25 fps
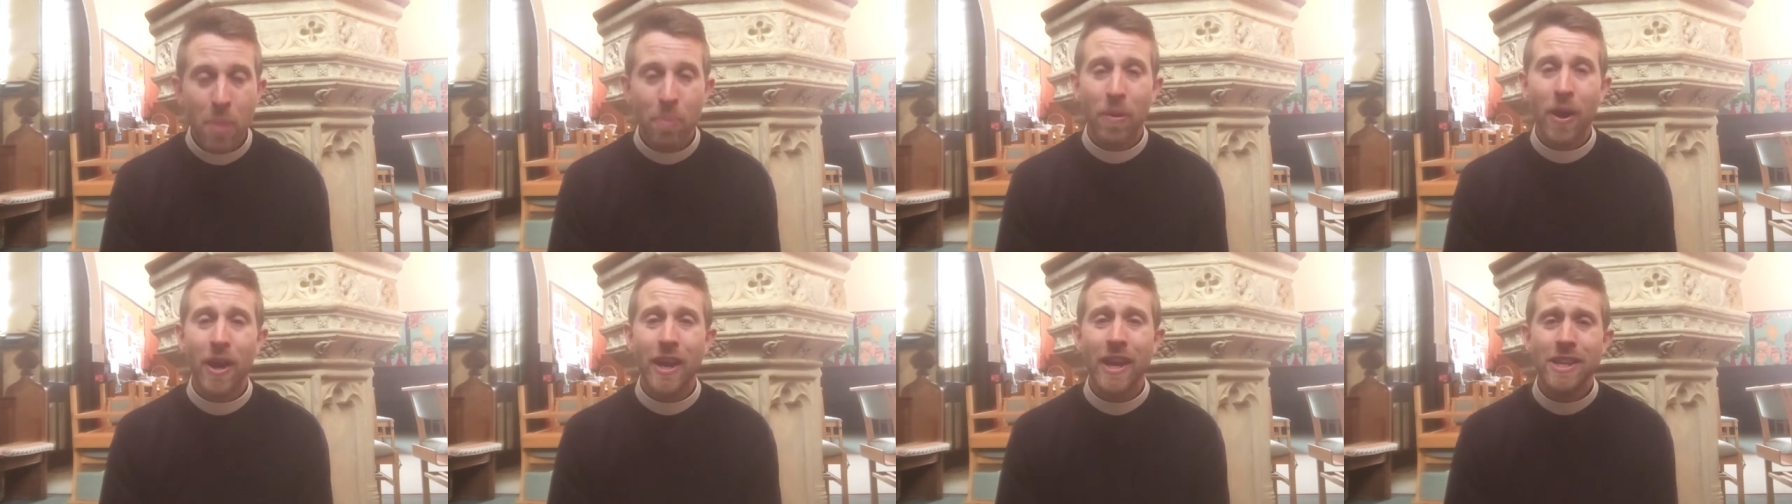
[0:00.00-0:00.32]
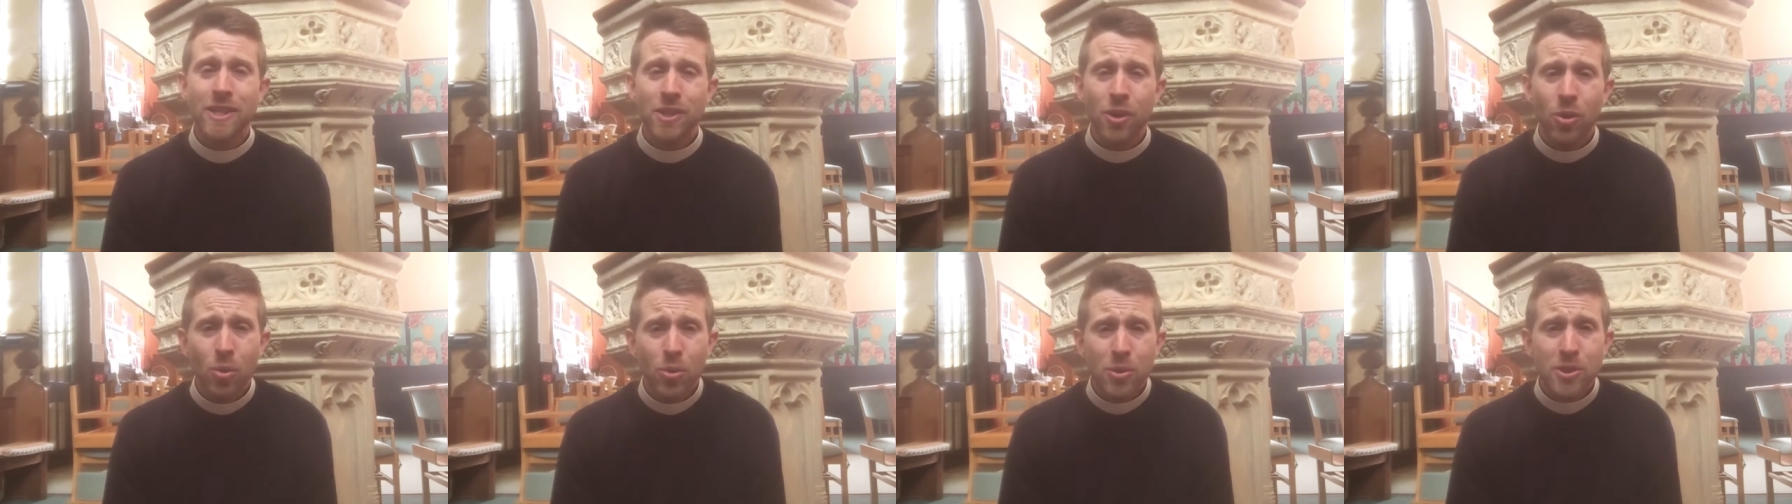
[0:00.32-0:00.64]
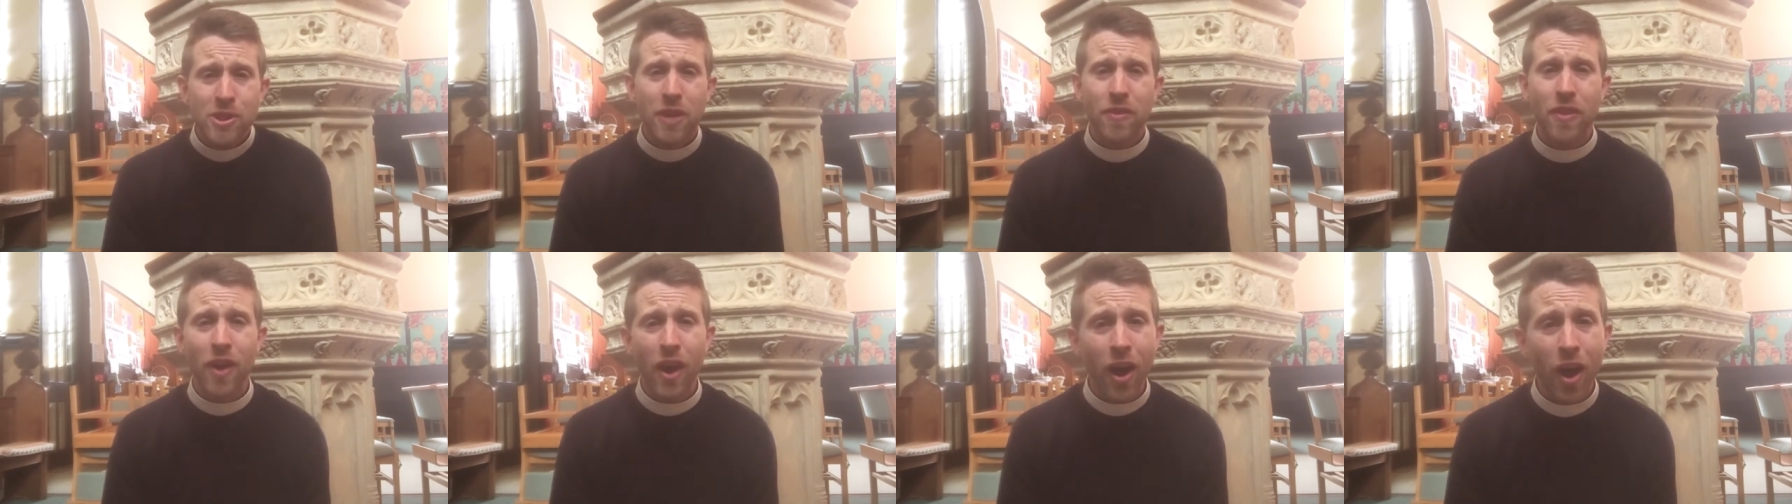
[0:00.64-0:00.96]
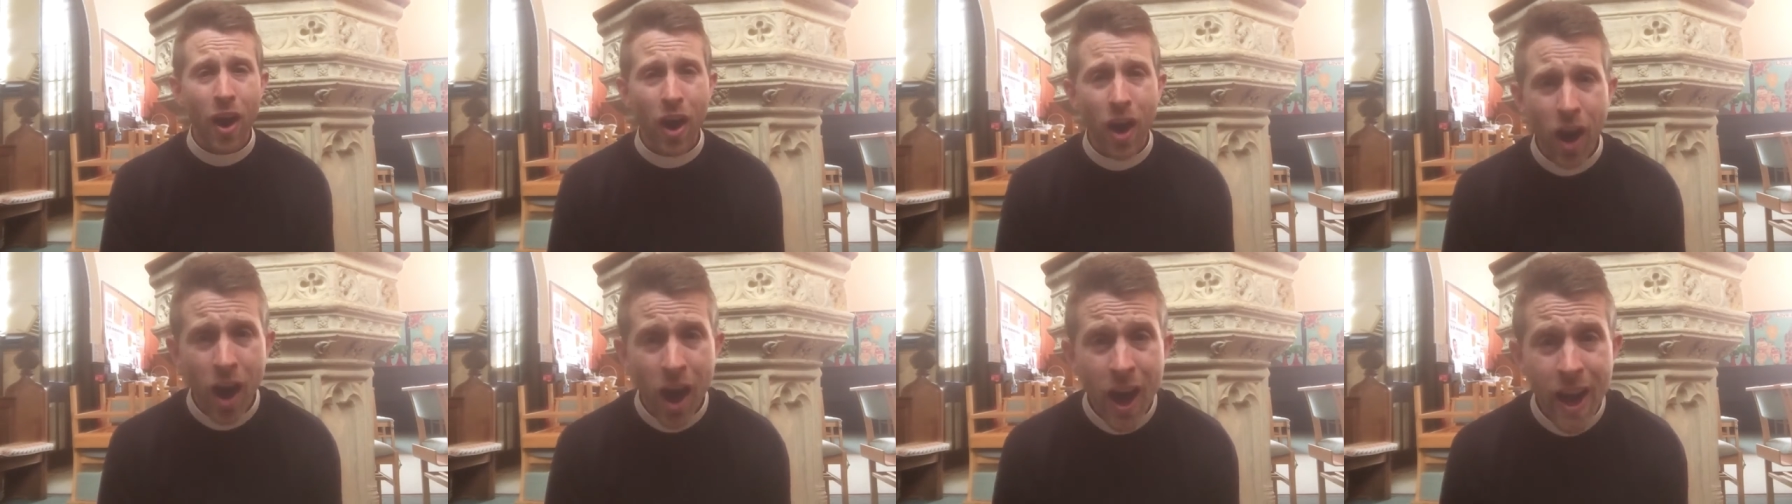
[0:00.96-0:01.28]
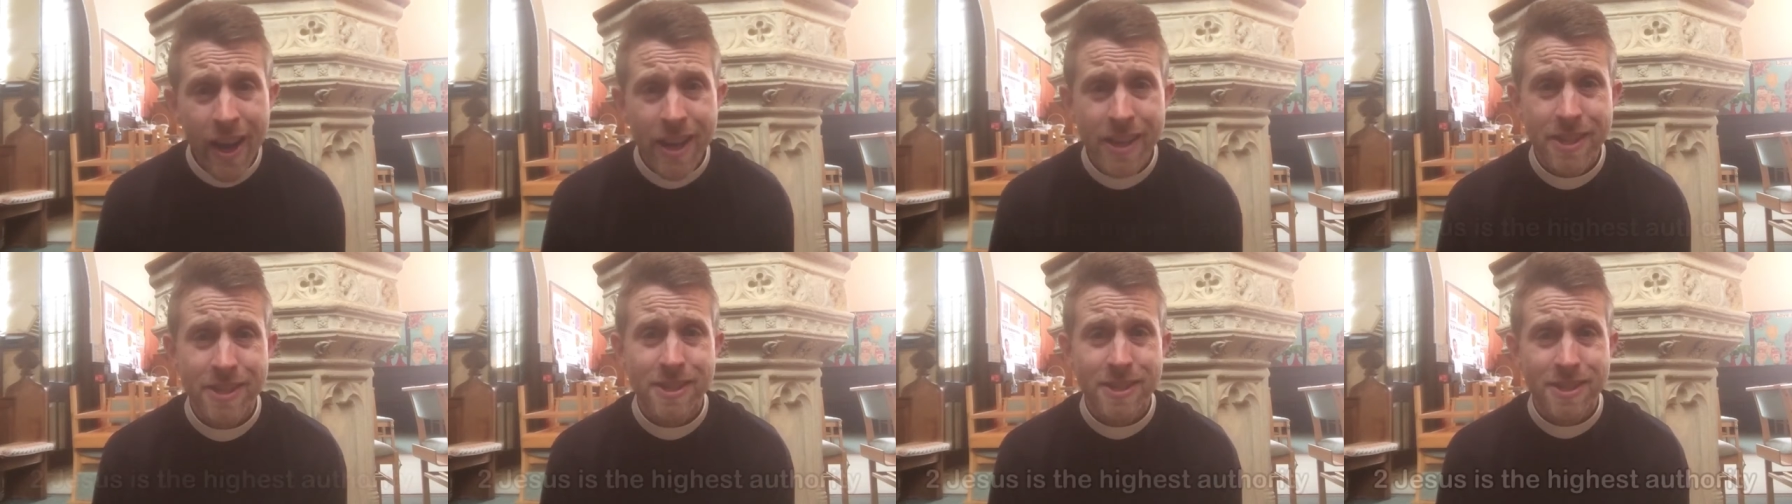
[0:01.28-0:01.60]
but he's also the
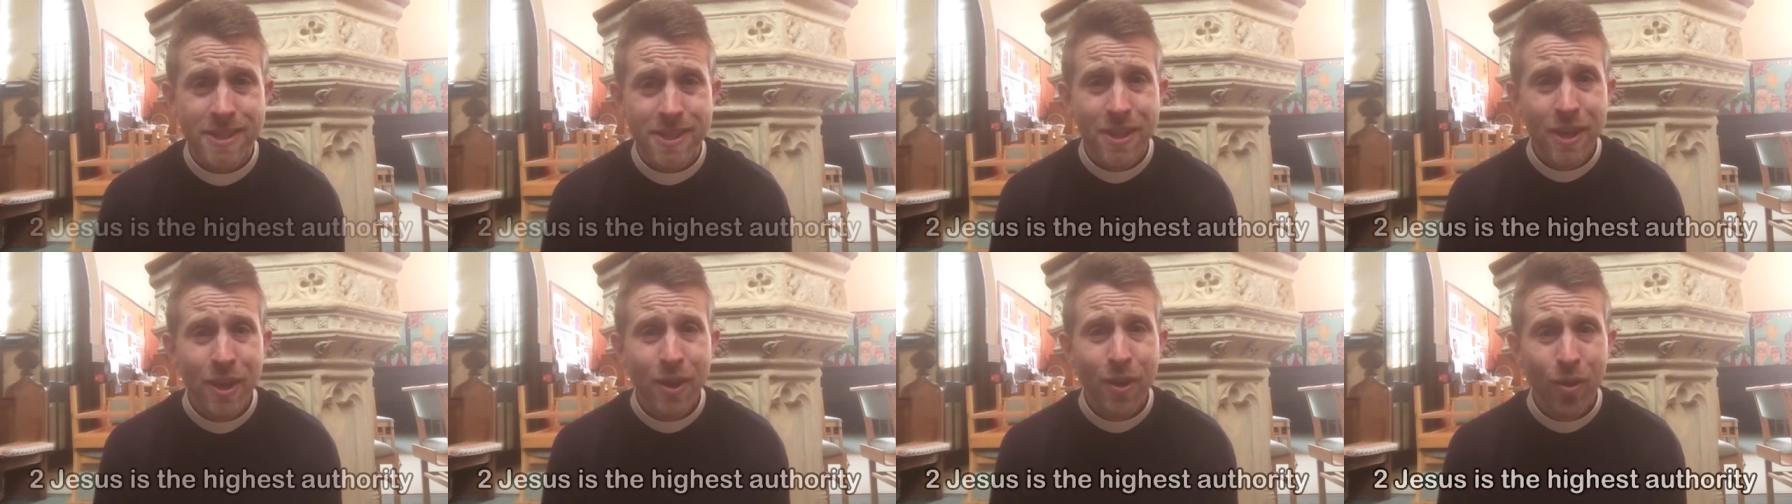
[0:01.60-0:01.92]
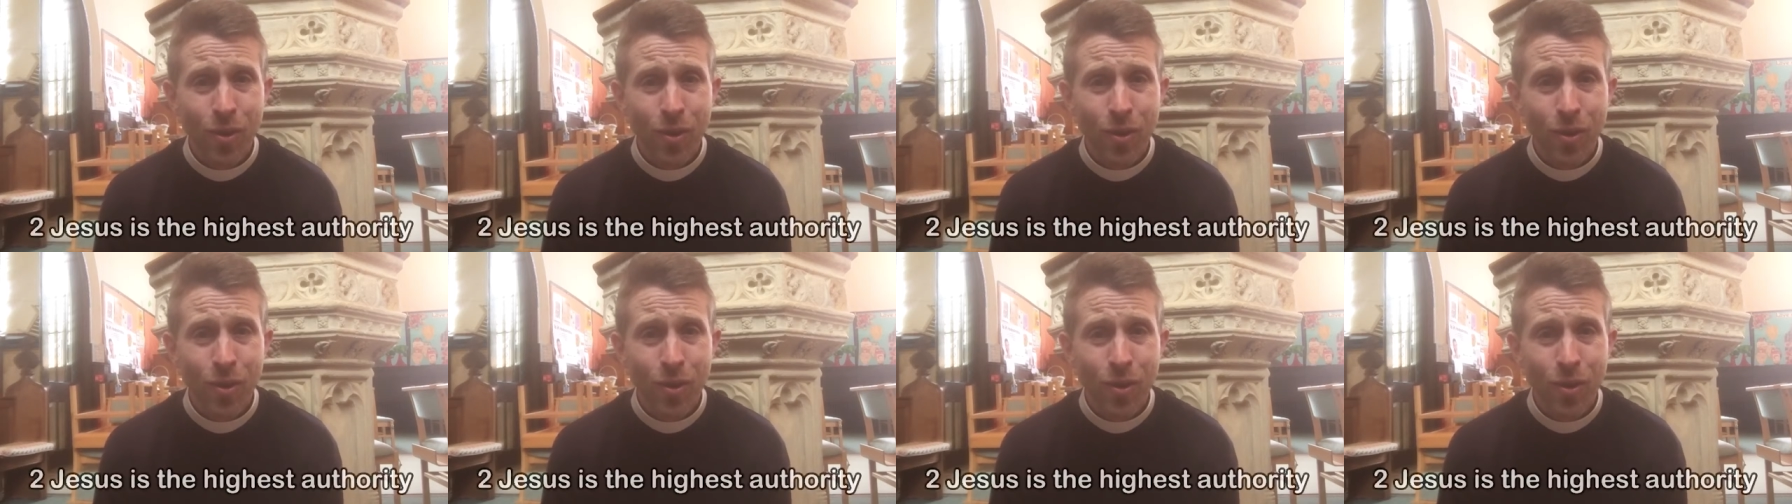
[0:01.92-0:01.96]
highest